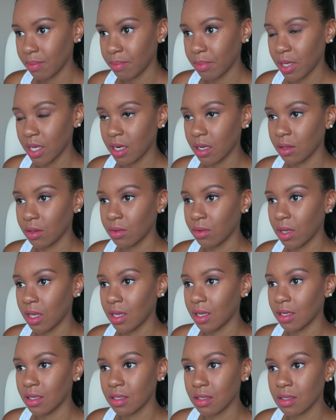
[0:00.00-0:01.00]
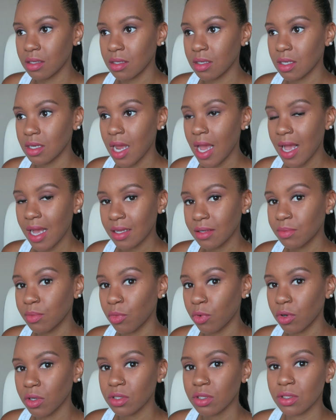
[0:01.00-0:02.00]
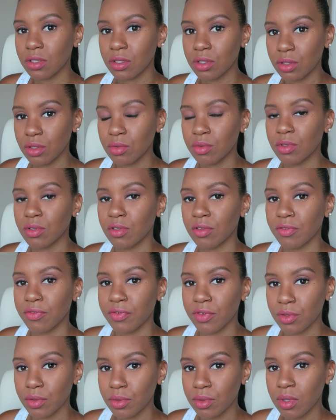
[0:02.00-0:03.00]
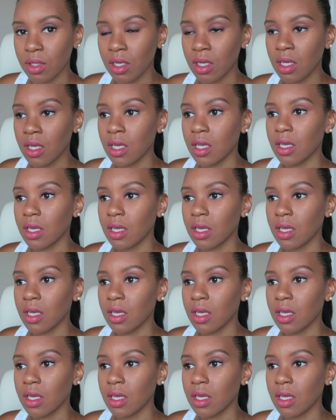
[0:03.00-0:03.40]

but it had more to do with the food